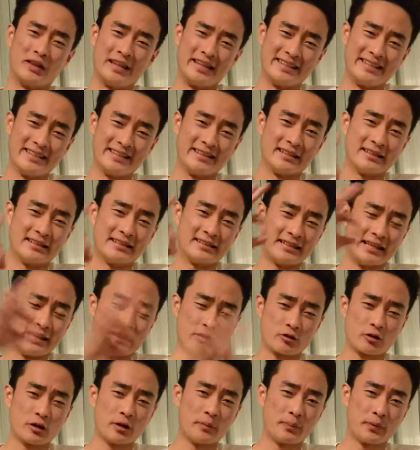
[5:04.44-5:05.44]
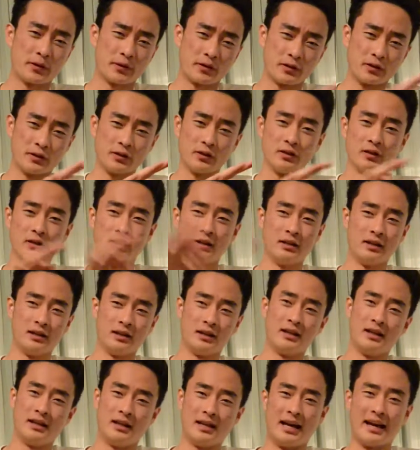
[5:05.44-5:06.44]
this is the centripetal
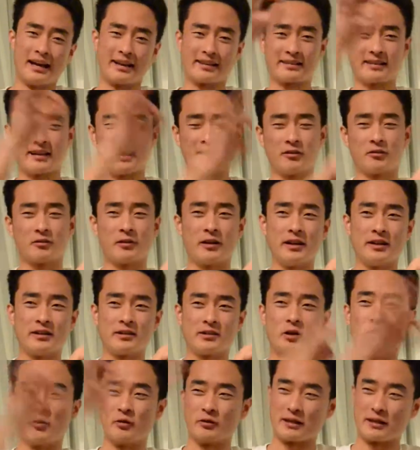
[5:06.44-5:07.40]
acceleration, no,